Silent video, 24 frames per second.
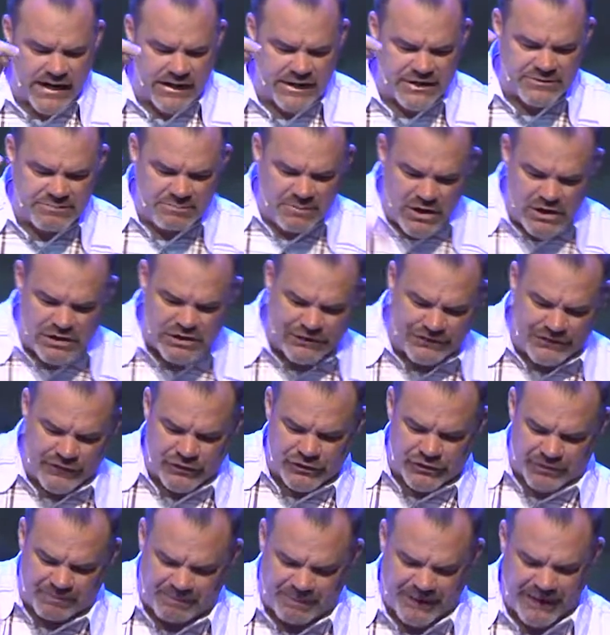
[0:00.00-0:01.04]
God is
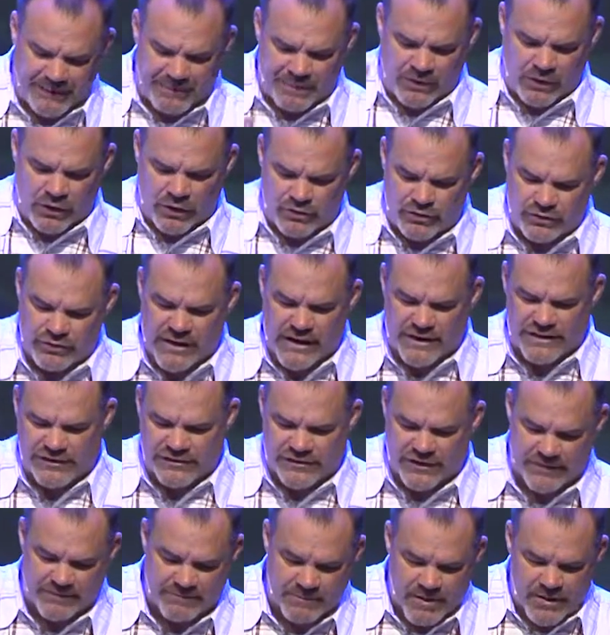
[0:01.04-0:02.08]
merciful to people who do not
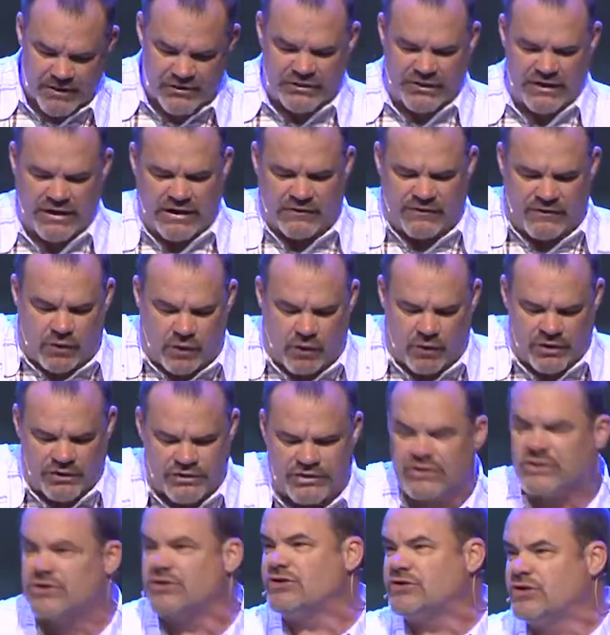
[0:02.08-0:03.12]
deserve mercy. And of
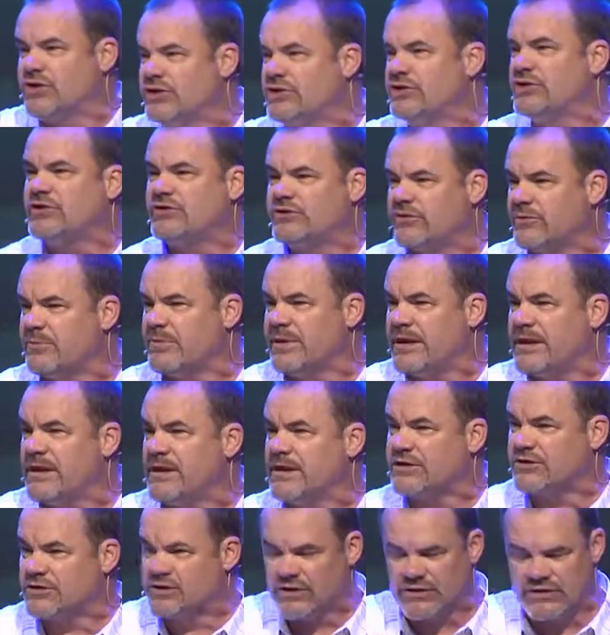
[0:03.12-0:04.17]
course, this is good news for
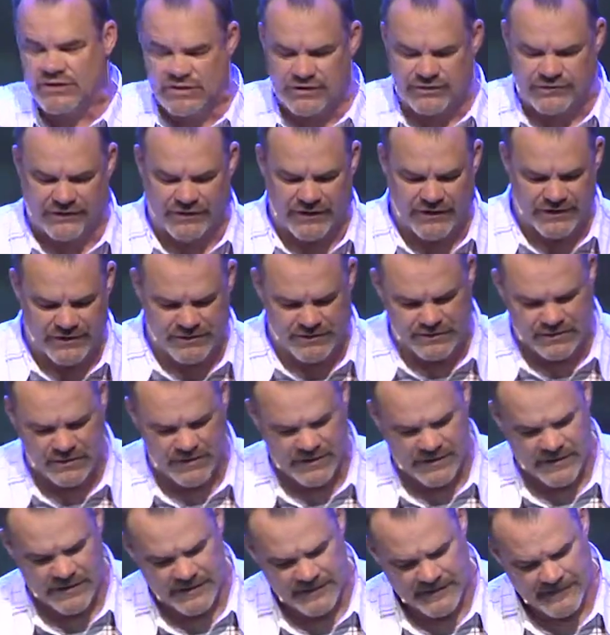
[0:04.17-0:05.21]
me and it's good news for you.